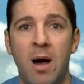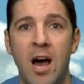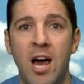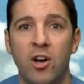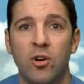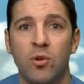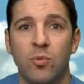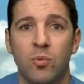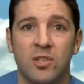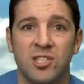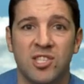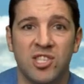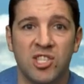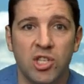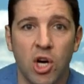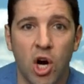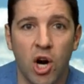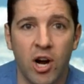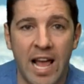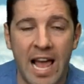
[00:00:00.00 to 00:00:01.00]
model will
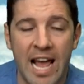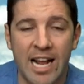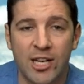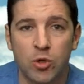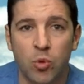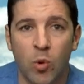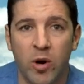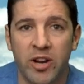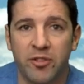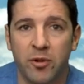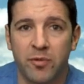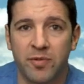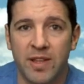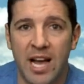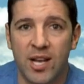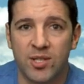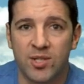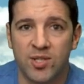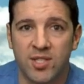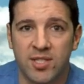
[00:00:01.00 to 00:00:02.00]
start at
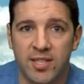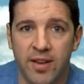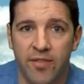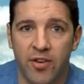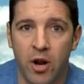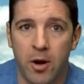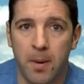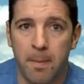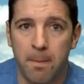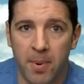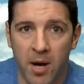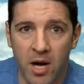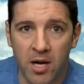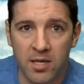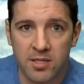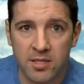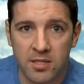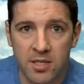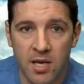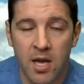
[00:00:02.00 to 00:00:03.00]

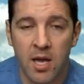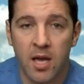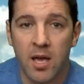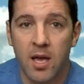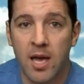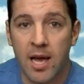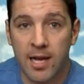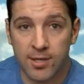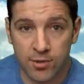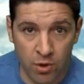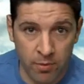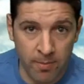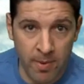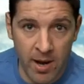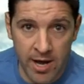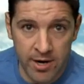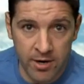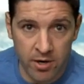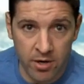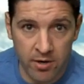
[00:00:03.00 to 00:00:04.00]
$23,700. As a
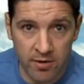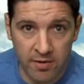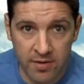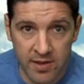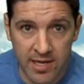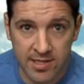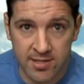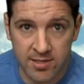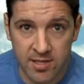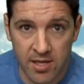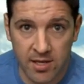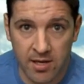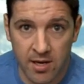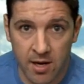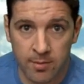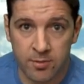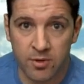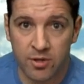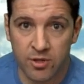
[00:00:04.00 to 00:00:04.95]
reminder, the ST comes